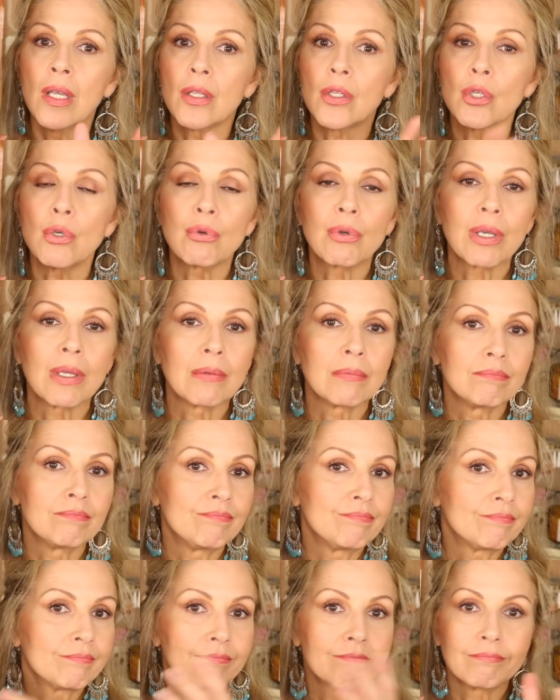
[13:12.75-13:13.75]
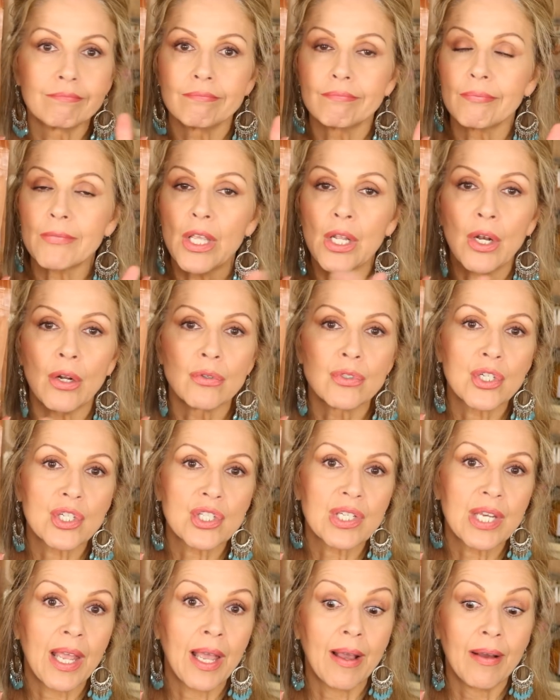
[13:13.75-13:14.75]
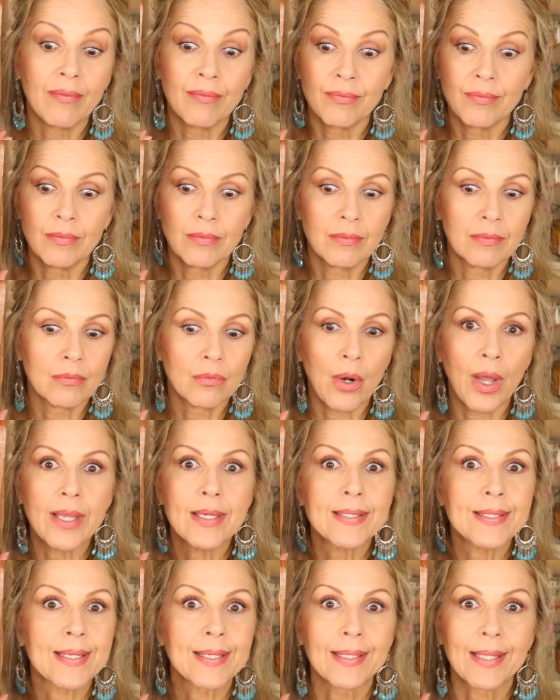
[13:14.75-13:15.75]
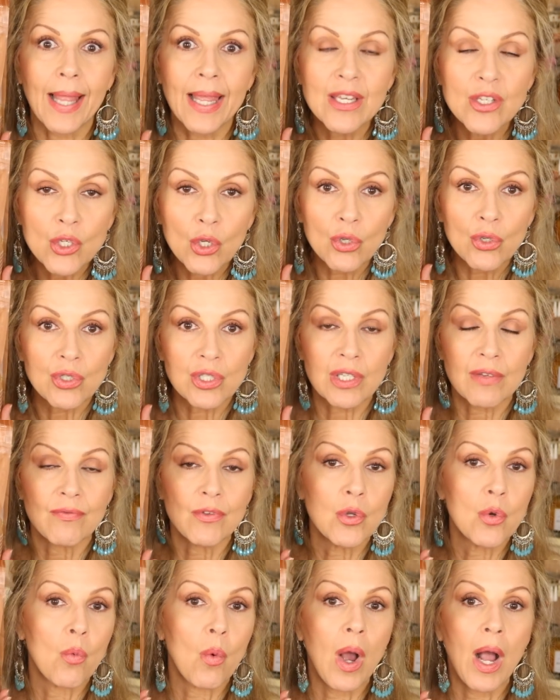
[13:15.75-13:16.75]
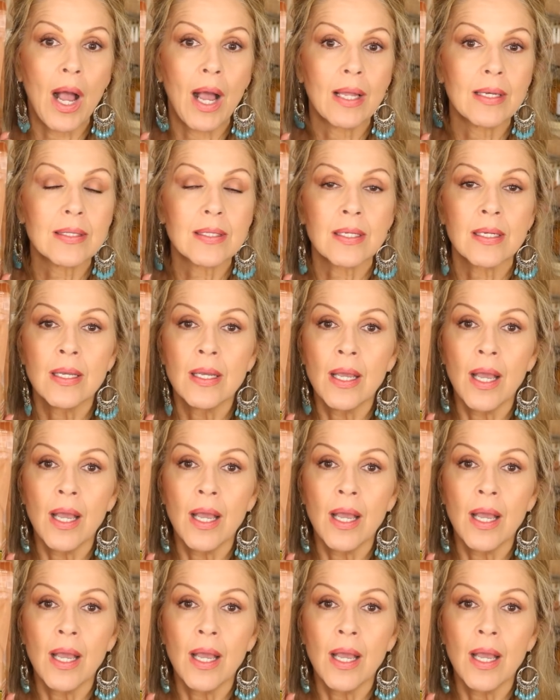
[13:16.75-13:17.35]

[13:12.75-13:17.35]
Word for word: You can, you know, just have rice and lentils if you want.